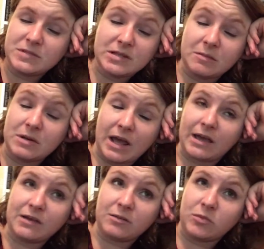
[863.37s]
See, I'm
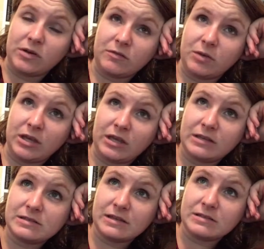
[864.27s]
knackered. I'm not even making
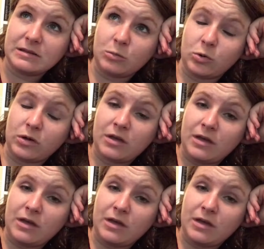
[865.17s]
any sense anymore.